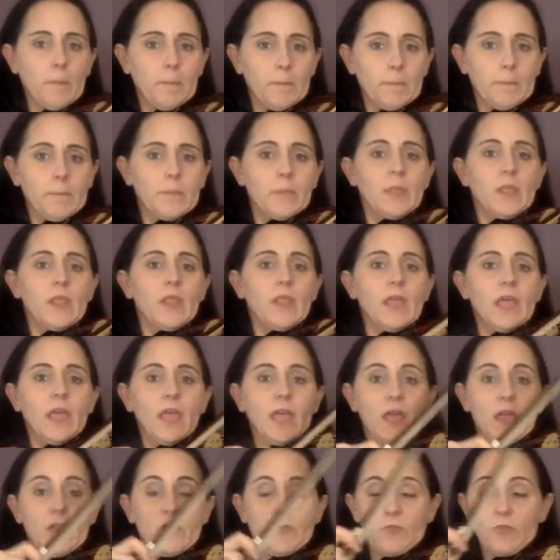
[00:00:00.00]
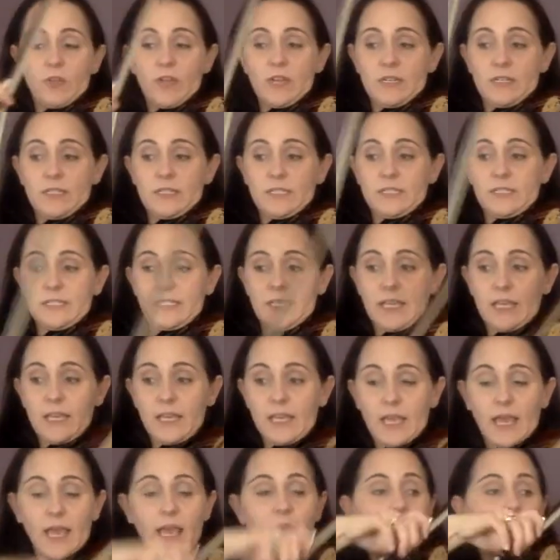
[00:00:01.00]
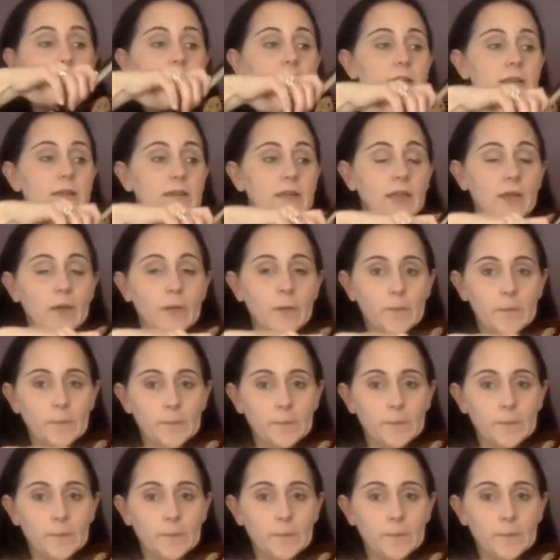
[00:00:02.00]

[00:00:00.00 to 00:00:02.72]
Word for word: And ready, and go.